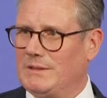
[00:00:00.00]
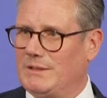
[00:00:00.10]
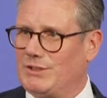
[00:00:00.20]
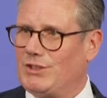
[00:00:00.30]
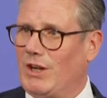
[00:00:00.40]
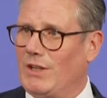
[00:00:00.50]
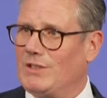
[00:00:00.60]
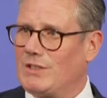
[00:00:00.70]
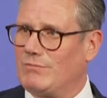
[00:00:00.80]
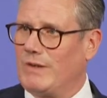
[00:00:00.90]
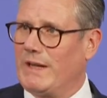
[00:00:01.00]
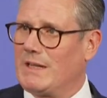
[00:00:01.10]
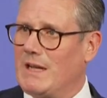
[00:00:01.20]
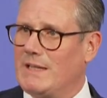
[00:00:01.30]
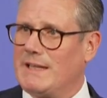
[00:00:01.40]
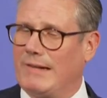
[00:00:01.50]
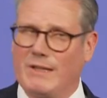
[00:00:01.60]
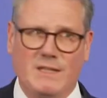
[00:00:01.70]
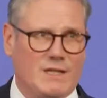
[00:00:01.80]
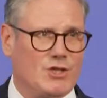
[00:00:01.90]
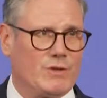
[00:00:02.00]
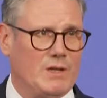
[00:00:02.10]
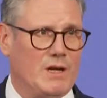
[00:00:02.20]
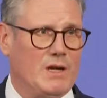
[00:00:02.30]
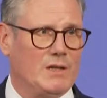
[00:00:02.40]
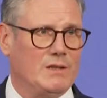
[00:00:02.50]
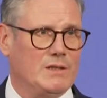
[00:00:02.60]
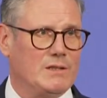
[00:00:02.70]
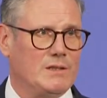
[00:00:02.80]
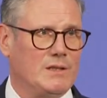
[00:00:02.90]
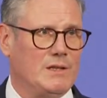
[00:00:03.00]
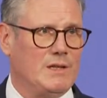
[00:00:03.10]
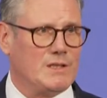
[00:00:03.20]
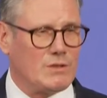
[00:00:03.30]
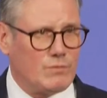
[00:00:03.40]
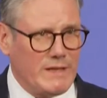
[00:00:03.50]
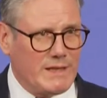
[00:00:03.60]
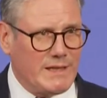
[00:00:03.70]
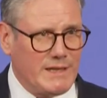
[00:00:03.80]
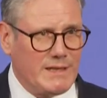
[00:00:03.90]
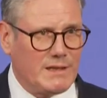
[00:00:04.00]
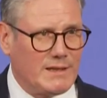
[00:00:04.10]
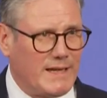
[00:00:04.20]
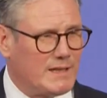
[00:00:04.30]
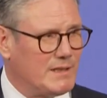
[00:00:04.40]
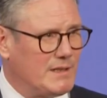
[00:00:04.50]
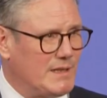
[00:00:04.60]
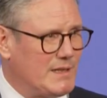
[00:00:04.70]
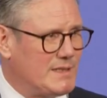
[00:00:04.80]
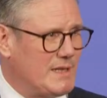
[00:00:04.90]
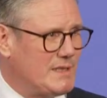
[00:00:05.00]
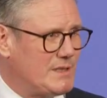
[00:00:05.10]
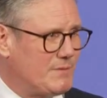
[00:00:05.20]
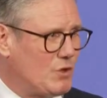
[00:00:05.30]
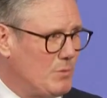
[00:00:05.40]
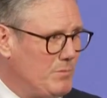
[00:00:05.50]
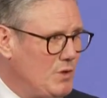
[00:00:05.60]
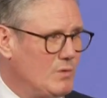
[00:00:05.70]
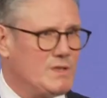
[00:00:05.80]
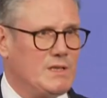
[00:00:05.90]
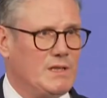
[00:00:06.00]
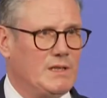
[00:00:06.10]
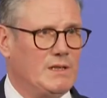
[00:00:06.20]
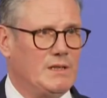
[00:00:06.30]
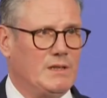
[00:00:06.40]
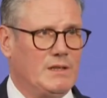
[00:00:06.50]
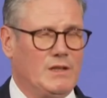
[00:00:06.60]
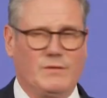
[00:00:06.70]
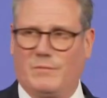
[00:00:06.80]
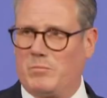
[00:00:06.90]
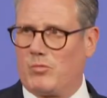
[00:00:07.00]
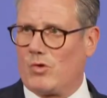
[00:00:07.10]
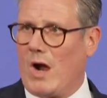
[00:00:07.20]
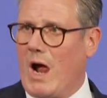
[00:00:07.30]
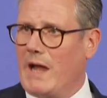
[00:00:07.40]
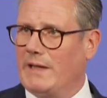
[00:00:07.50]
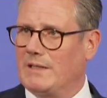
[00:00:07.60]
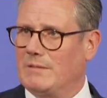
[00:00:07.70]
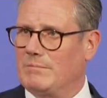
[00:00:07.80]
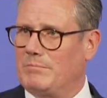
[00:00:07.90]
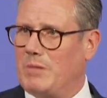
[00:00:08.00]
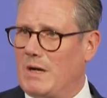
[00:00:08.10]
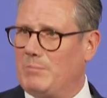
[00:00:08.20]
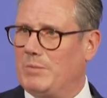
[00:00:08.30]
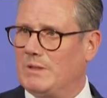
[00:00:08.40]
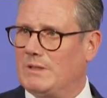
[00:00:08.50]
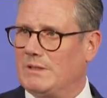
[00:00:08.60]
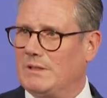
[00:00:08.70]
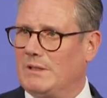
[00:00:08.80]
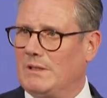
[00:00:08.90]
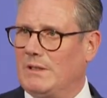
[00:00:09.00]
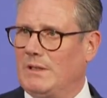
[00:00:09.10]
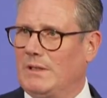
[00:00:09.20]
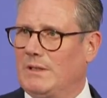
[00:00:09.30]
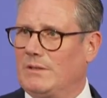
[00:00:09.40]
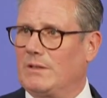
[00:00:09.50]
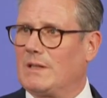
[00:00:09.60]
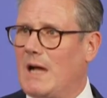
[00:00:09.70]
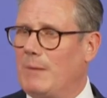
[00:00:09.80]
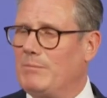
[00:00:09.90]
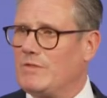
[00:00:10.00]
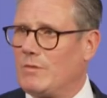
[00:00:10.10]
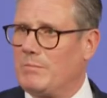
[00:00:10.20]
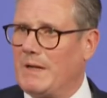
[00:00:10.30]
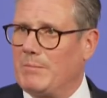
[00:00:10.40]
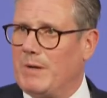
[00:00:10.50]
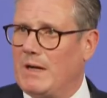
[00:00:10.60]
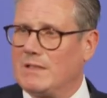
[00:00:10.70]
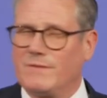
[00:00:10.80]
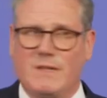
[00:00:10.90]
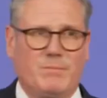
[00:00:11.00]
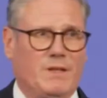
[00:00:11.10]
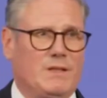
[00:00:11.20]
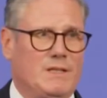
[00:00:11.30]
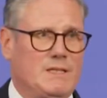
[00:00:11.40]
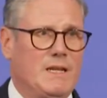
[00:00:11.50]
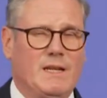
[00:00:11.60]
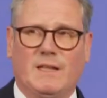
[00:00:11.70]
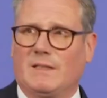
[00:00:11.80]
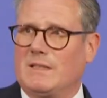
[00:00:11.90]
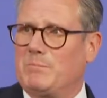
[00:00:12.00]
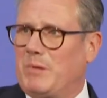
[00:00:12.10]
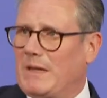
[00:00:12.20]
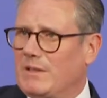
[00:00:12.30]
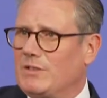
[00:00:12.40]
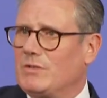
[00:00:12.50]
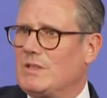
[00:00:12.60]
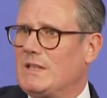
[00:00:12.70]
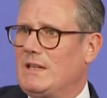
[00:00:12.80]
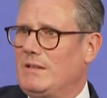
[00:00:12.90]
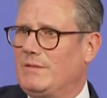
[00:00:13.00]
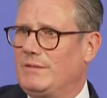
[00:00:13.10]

a chance to reignite our industrial heartlands, to rekindle that sense of community, of pride and purpose that comes from being part of something that is bigger than yourself.